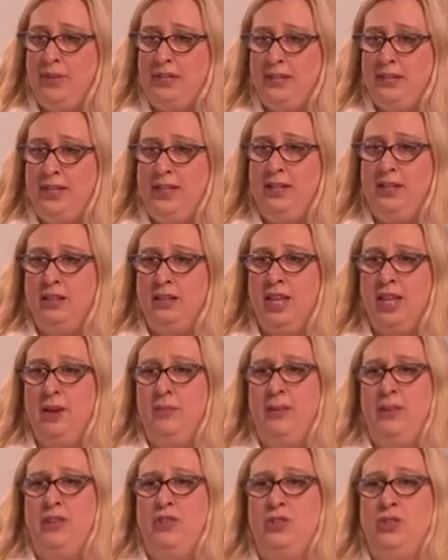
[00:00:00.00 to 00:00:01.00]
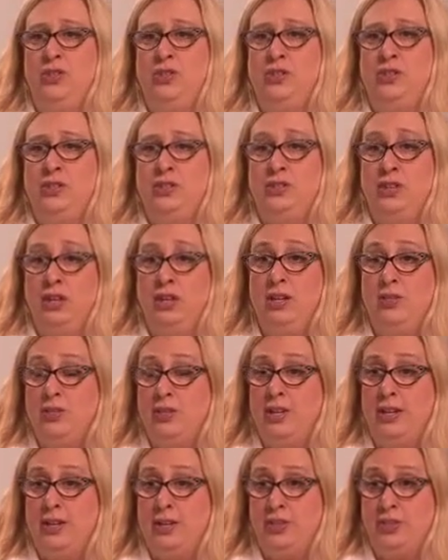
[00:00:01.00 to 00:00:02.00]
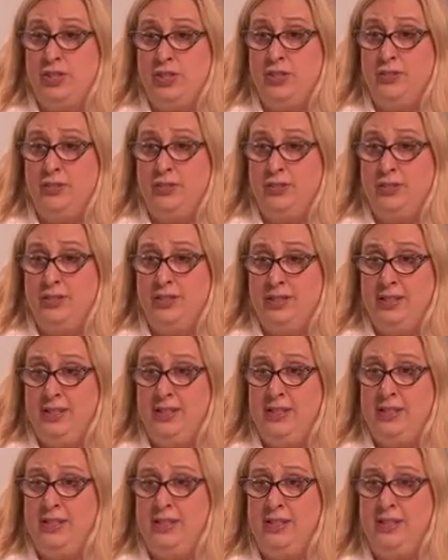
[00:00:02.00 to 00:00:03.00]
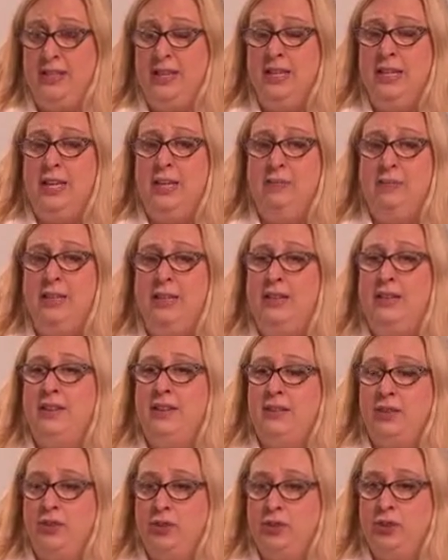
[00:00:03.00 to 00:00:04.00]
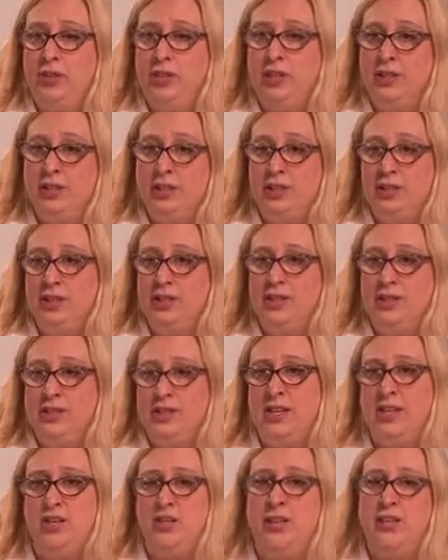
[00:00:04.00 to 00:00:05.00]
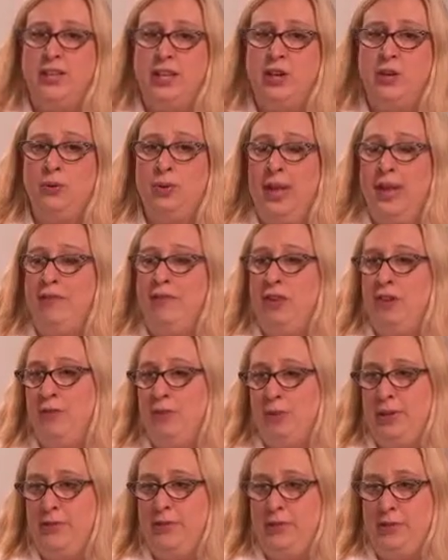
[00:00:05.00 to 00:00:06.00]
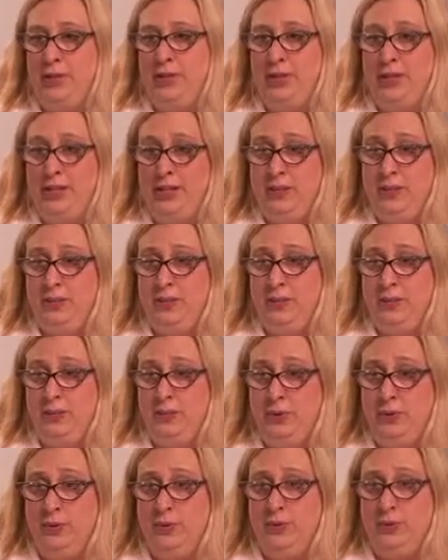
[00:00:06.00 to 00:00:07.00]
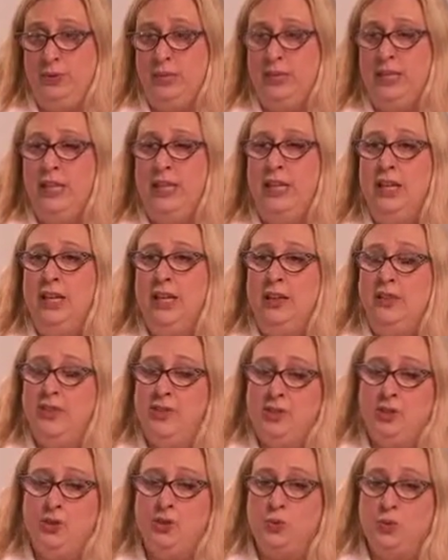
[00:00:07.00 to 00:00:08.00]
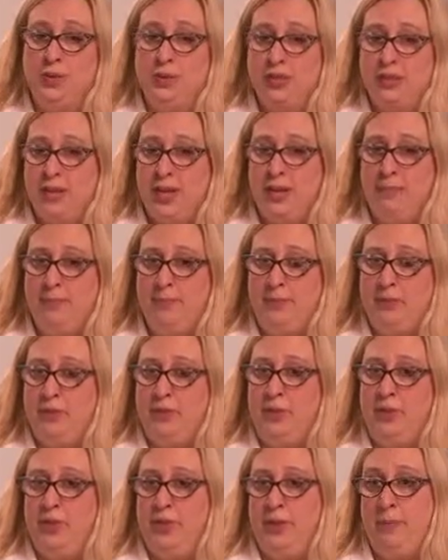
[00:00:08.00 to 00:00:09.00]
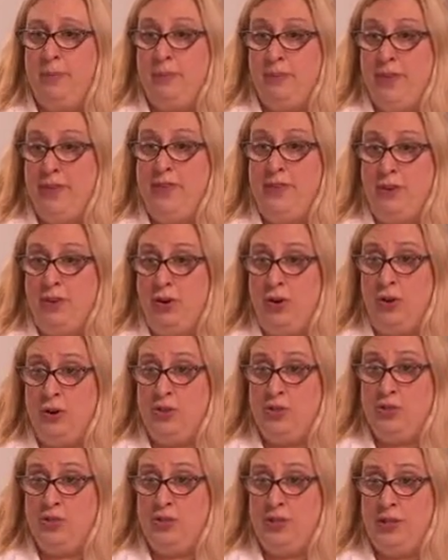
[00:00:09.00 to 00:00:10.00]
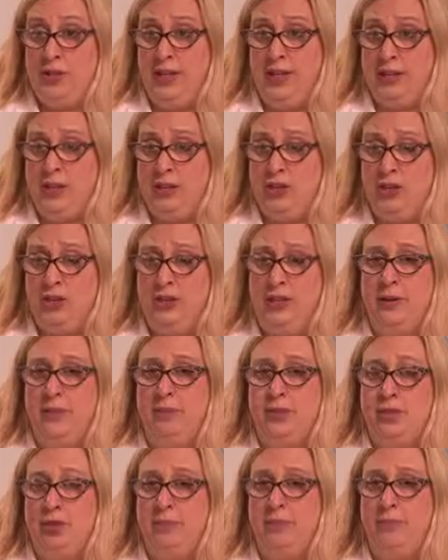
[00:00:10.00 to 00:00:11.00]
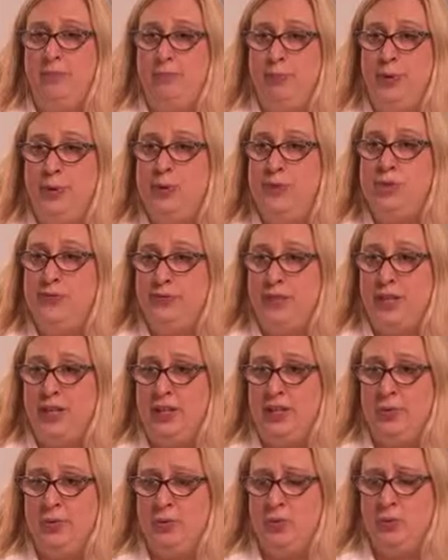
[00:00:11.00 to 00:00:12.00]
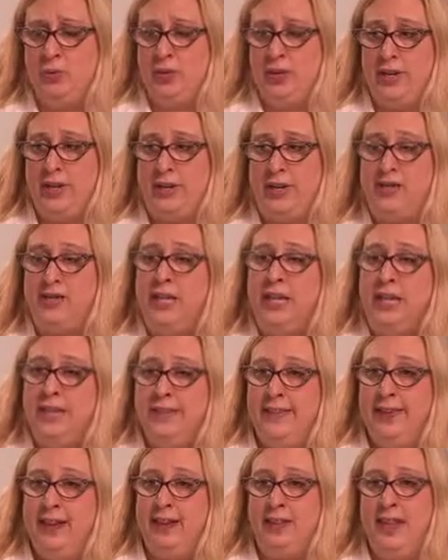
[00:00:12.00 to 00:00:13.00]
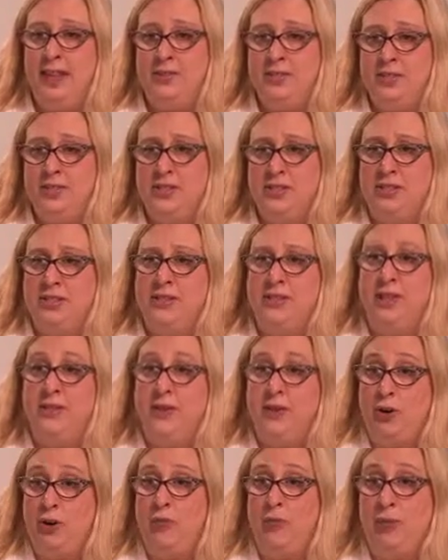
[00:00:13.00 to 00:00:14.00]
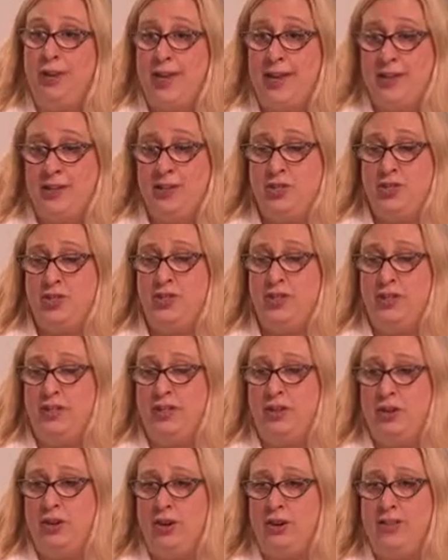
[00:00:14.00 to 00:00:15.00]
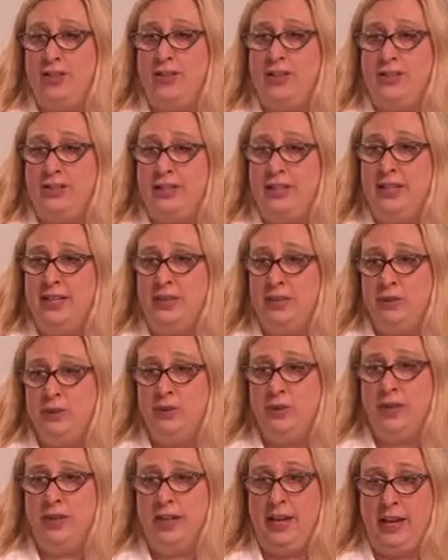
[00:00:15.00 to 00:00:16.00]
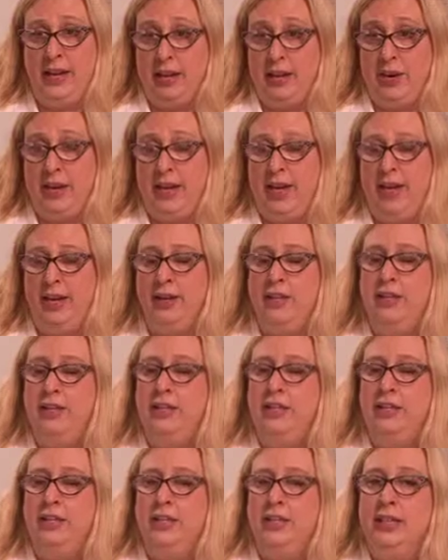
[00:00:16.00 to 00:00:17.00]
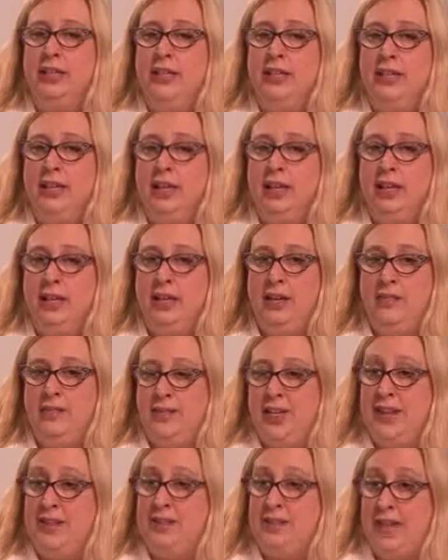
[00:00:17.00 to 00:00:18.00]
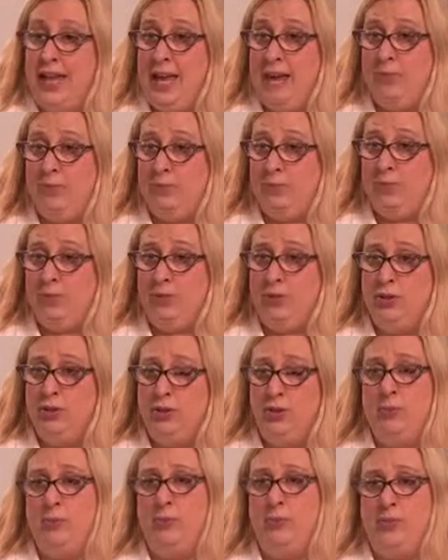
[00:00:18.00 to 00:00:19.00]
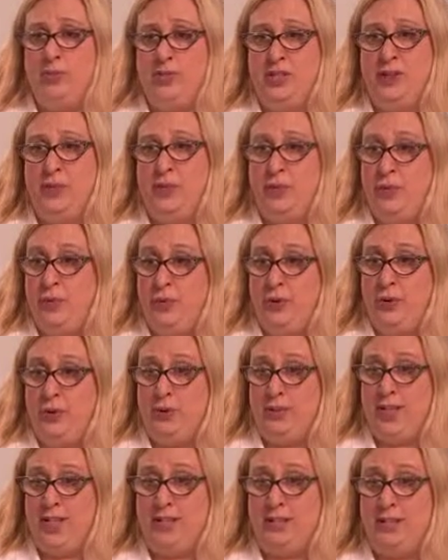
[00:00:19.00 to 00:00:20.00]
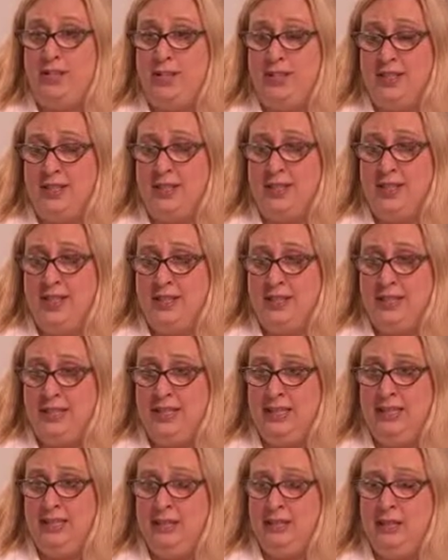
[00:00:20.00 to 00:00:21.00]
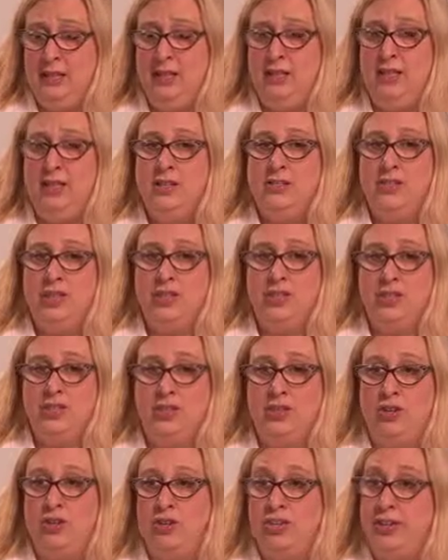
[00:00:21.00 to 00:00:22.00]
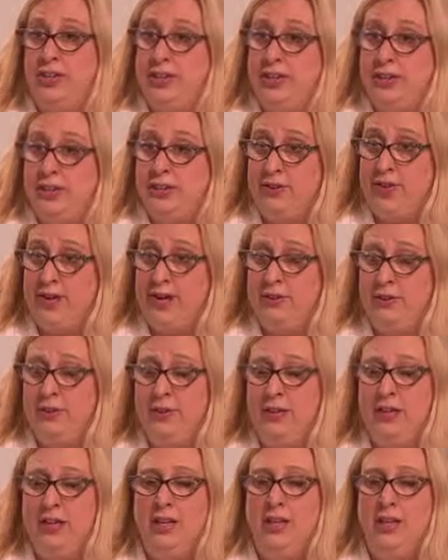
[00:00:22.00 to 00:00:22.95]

we see in a lot of patients is underlying arterial disease, meaning that their circulation is such that they don't have enough blood flow to heal the wound. This is worked up with the PVRs initially, which are pulse volume recordings that allows us to see if there are blockages in the arteries leading to the area. If that is abnormal, then we proceed with further diagnostic testing, such as an arteriogram,